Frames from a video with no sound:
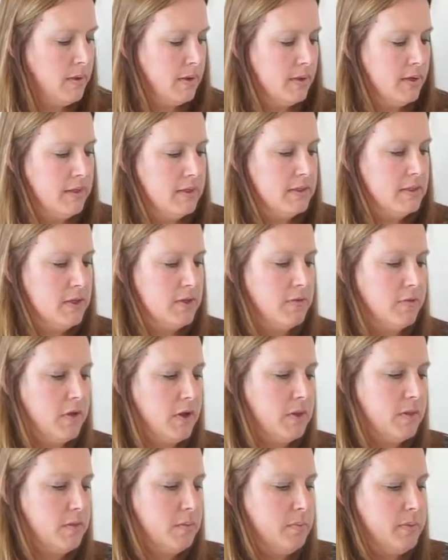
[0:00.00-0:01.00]
And so you've
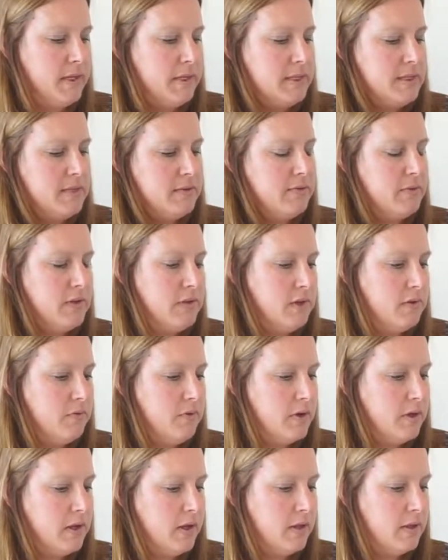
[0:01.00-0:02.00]
got the mix of the
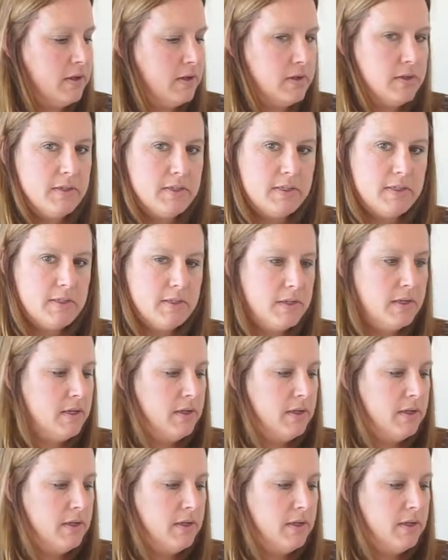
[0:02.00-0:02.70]
different colors.